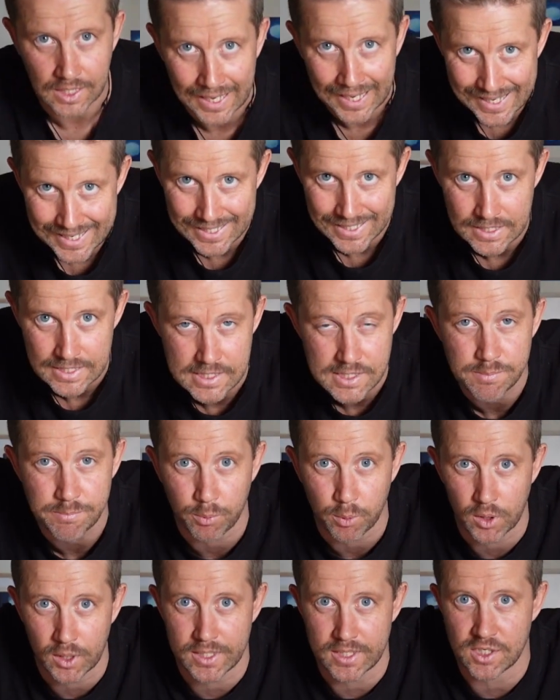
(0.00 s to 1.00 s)
clay is
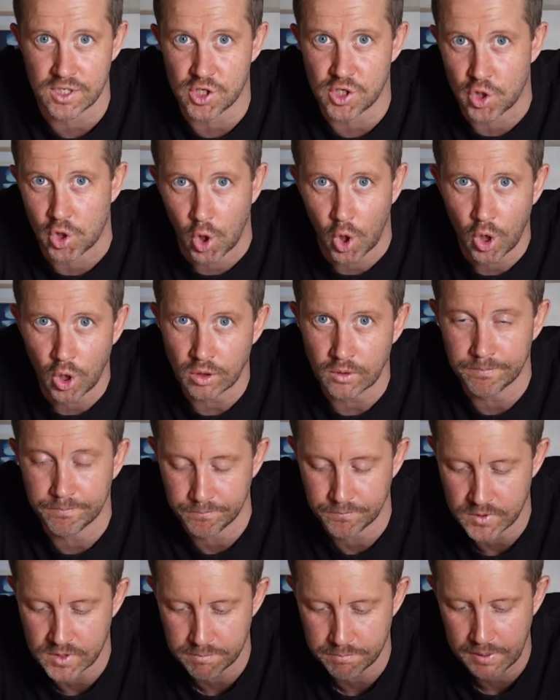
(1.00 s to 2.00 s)
pretty strong,
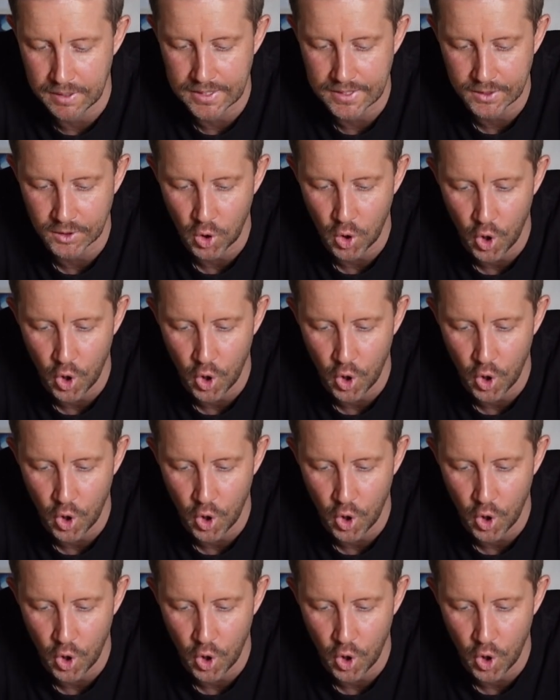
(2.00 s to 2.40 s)
depending